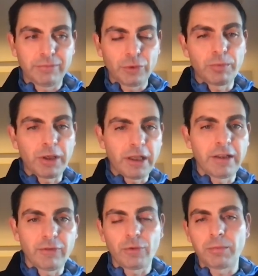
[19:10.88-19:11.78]

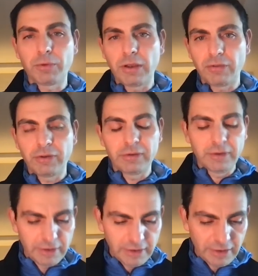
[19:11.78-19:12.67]
Kubernetes or
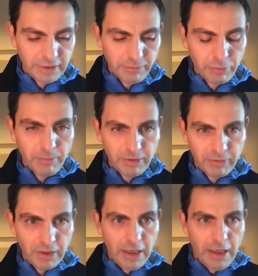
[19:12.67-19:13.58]
production
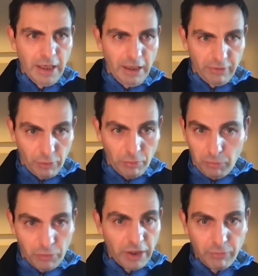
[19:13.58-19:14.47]
deployments.
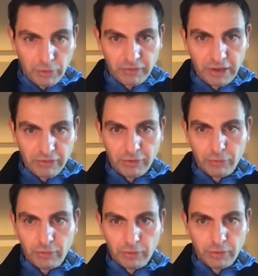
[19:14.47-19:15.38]
So we have workstations
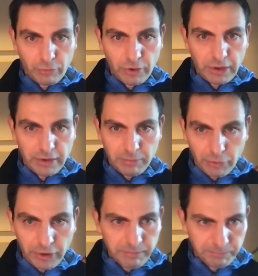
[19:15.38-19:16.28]
with Osquery
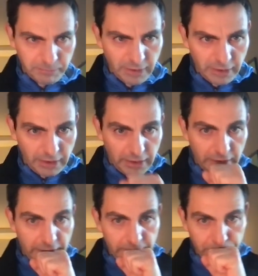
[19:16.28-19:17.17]
deployed.
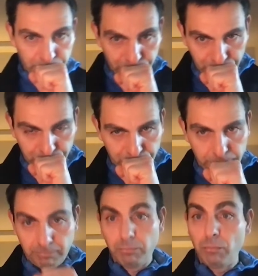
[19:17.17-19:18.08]

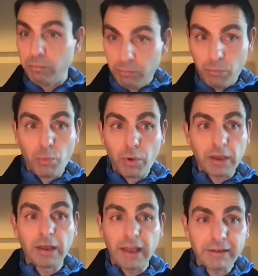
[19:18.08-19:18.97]
We're
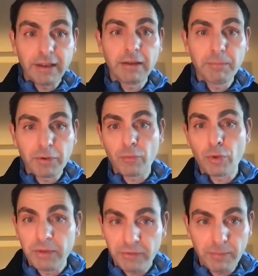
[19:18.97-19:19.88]
collecting
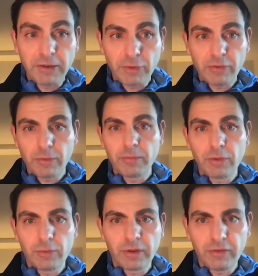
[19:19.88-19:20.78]
performance metrics from
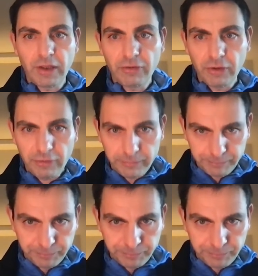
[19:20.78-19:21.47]
those workstations.